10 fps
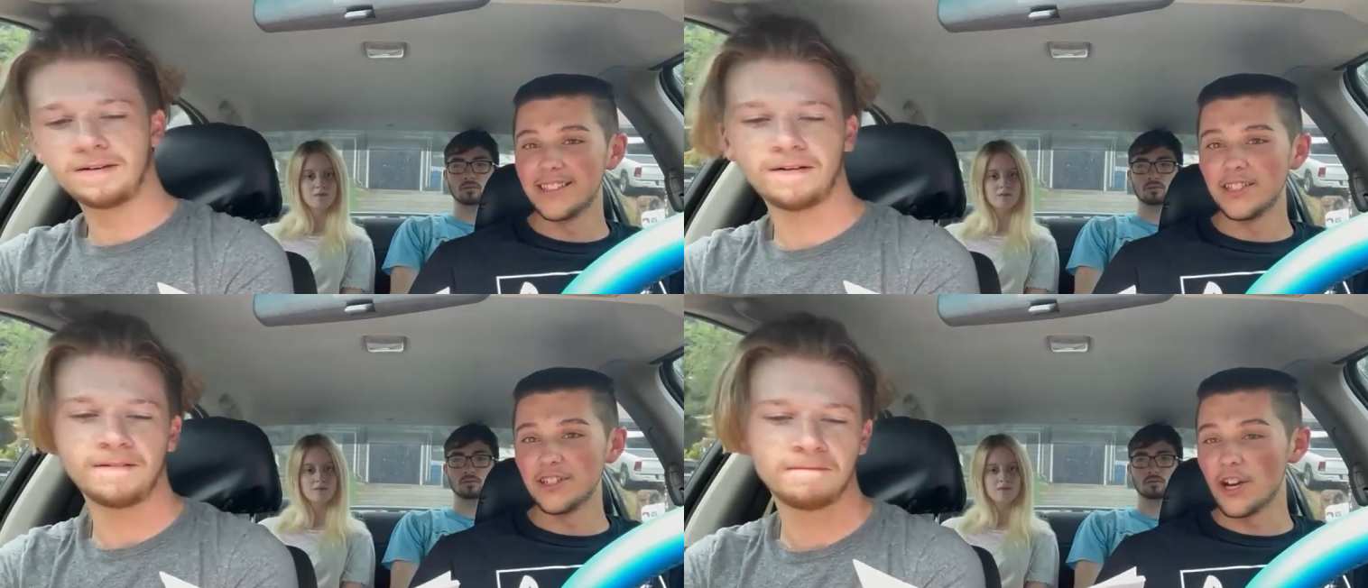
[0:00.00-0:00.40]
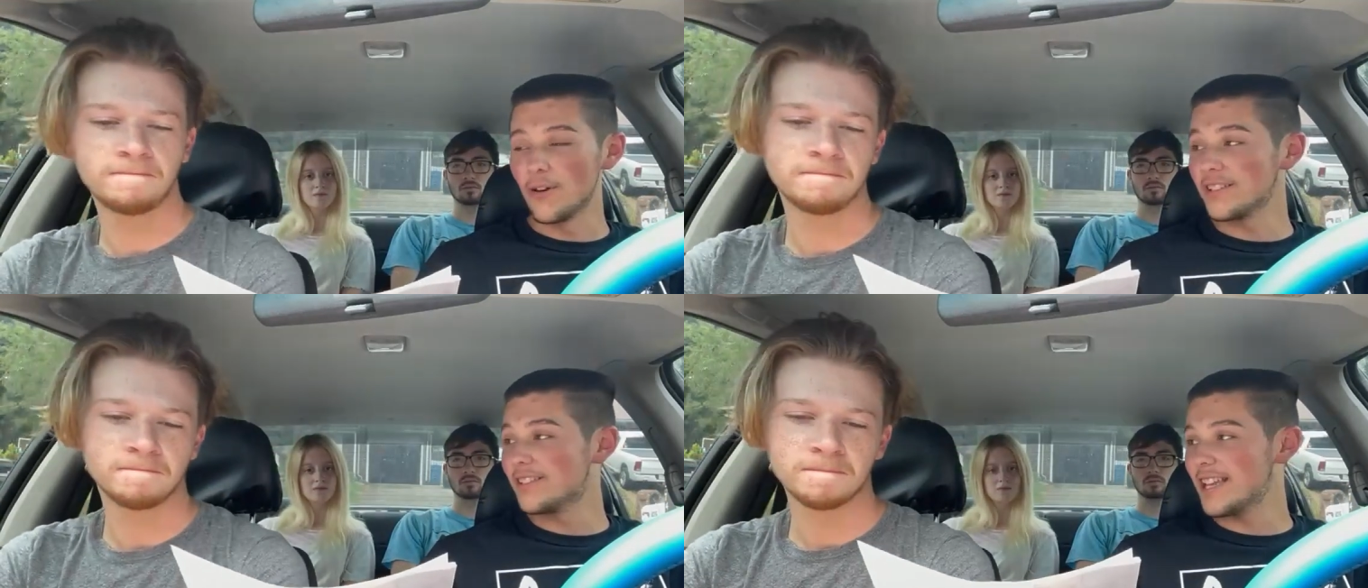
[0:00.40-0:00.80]
Speaker 1: You're
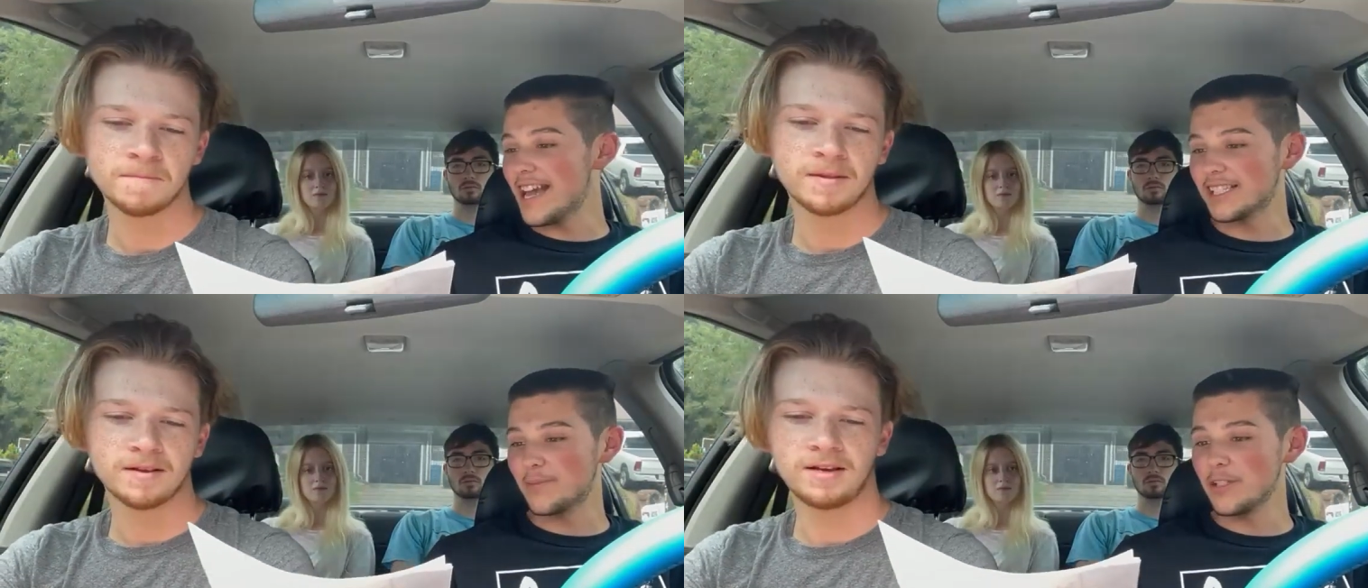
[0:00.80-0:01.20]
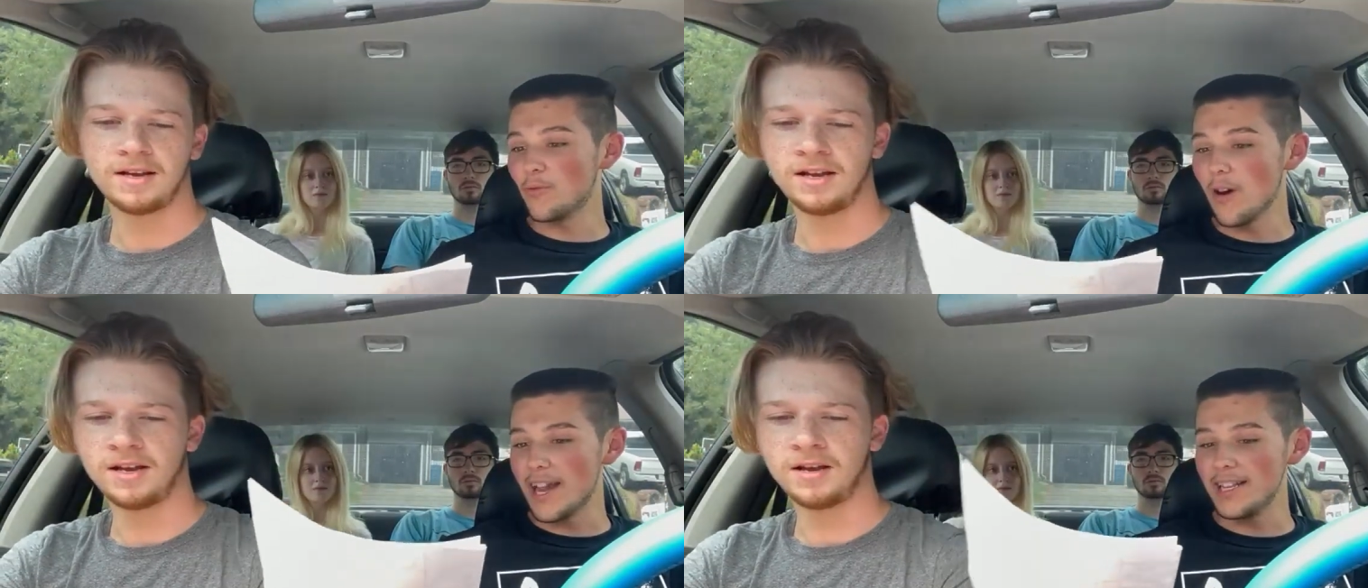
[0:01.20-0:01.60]
going Zaxby's. I
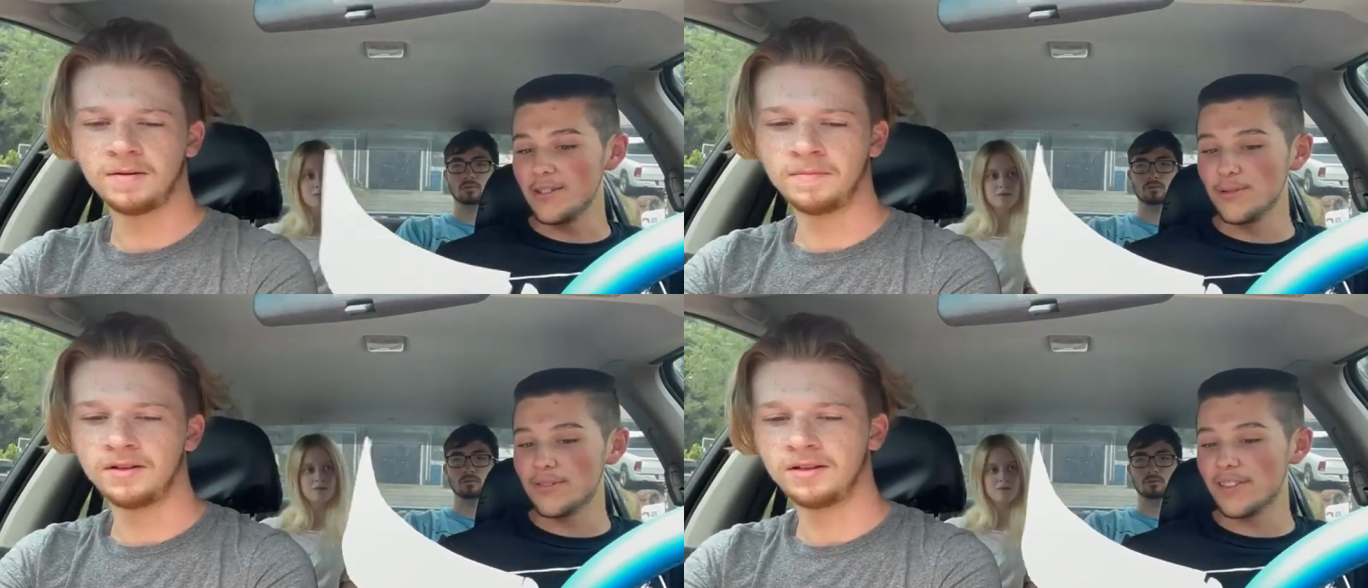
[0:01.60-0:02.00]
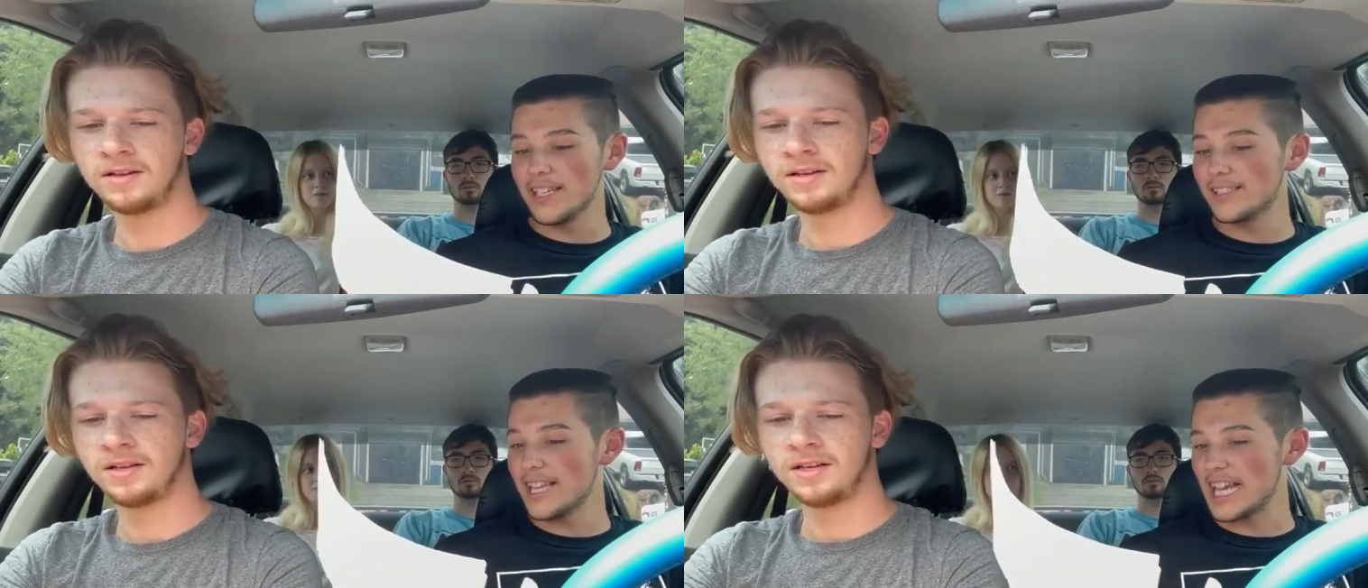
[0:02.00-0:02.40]
Why know. do you
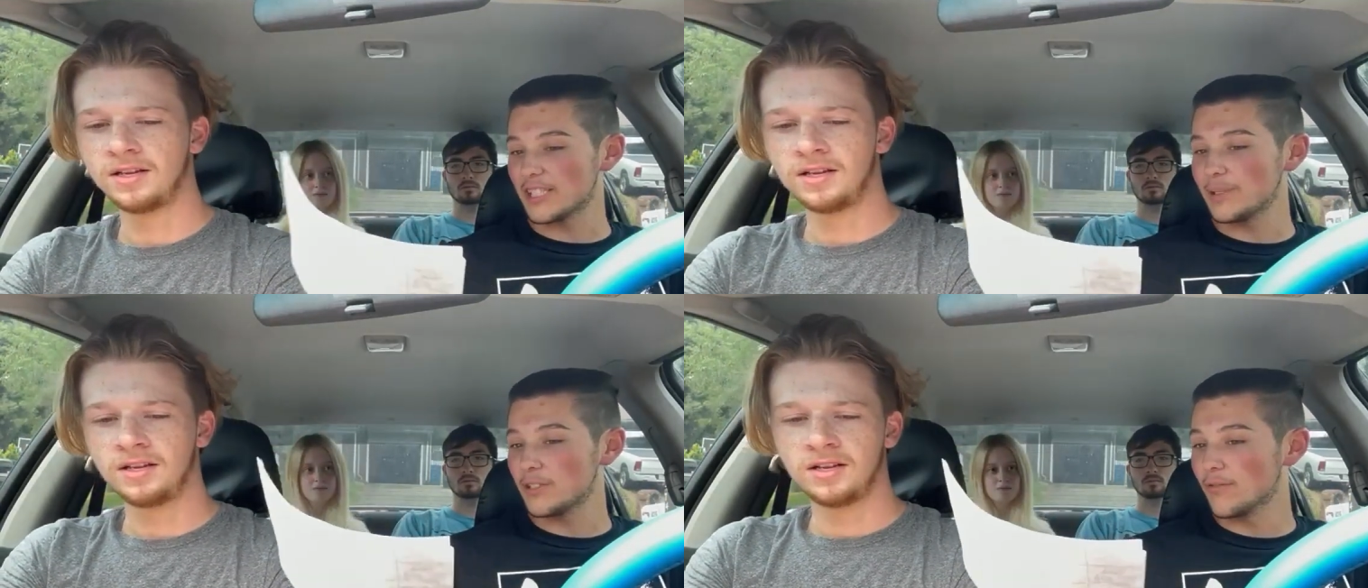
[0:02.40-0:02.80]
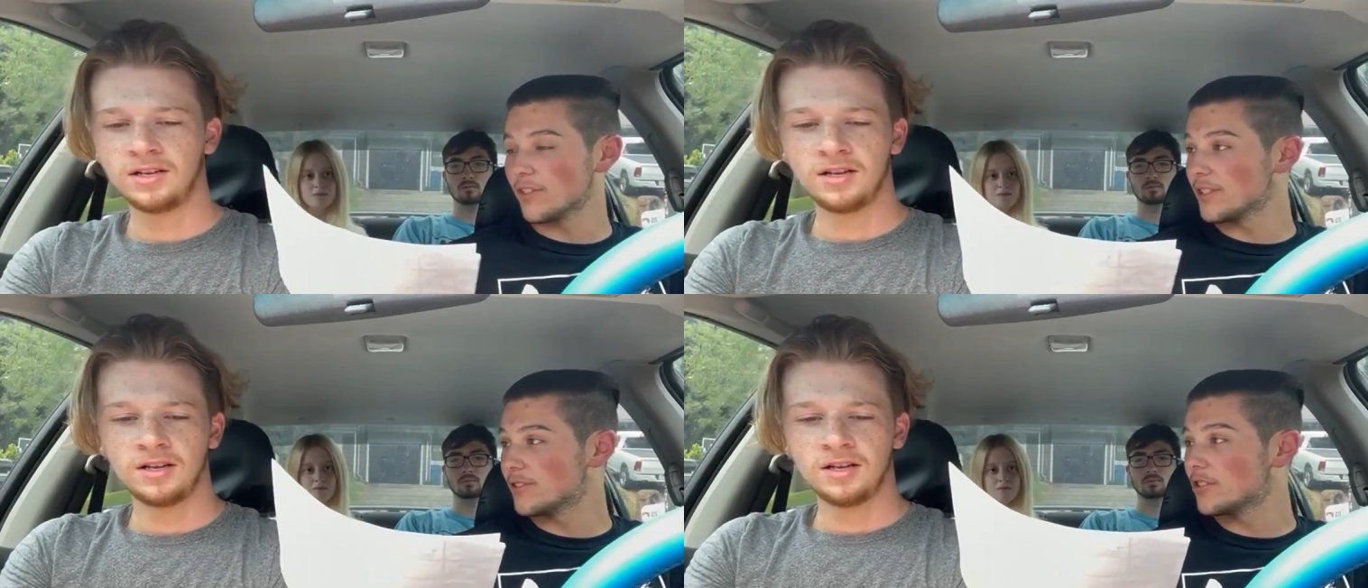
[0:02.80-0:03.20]
think Zaxby's
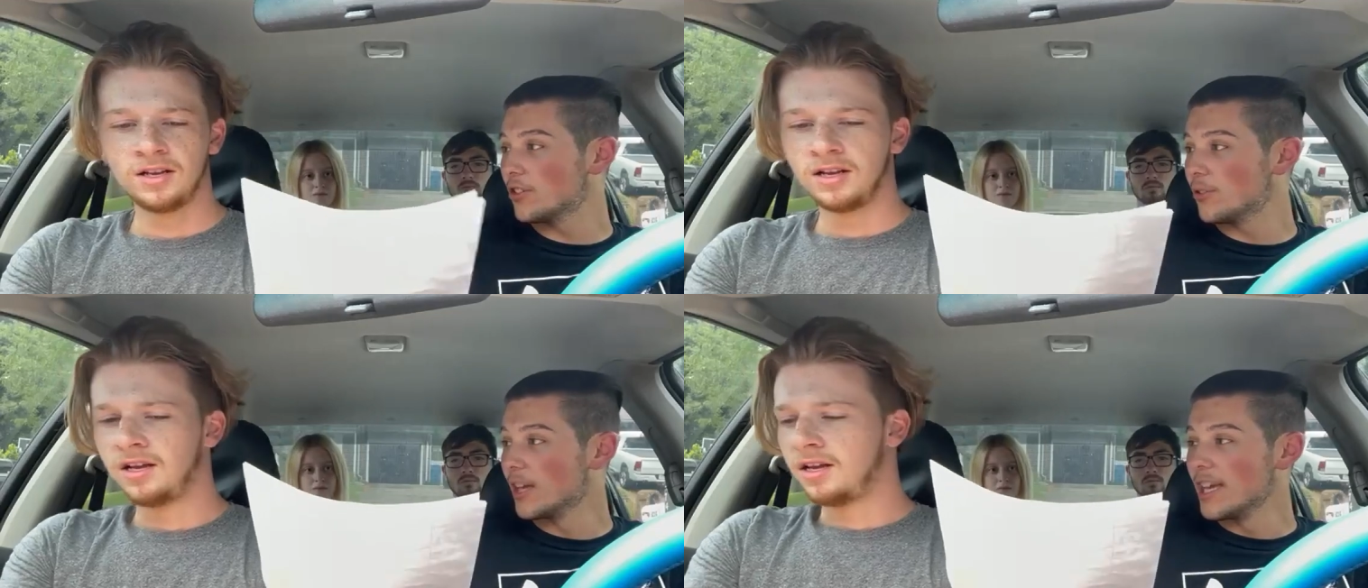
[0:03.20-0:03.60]
over the two?